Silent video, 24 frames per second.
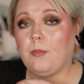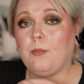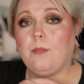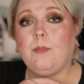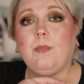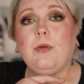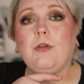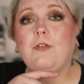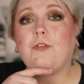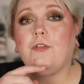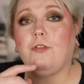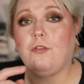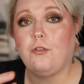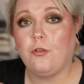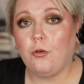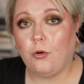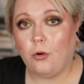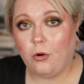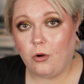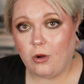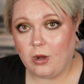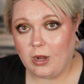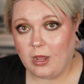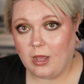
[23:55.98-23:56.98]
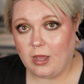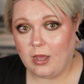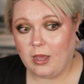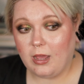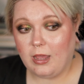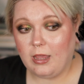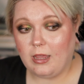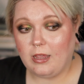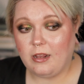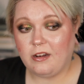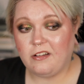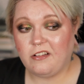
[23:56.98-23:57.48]
before
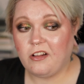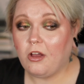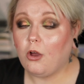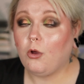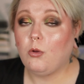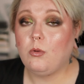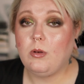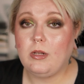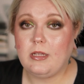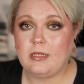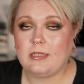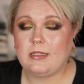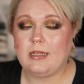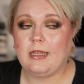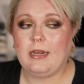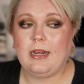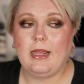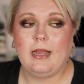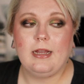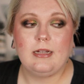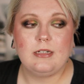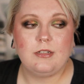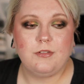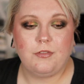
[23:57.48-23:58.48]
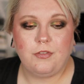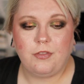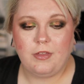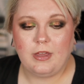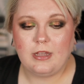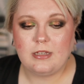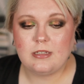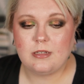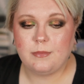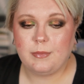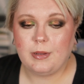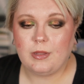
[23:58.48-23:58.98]
I only say negative
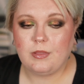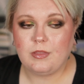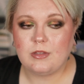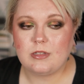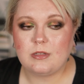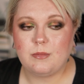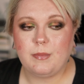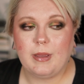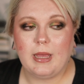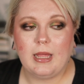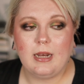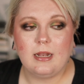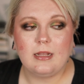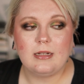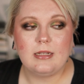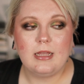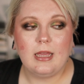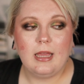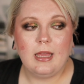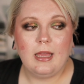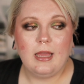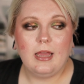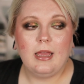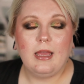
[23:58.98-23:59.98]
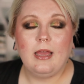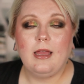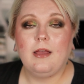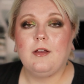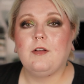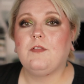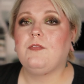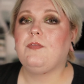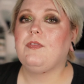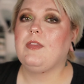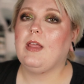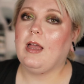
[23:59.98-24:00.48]
things about this palette,
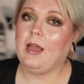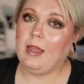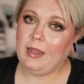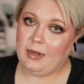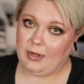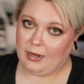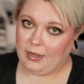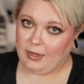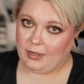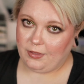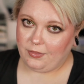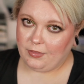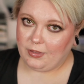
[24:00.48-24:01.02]
I like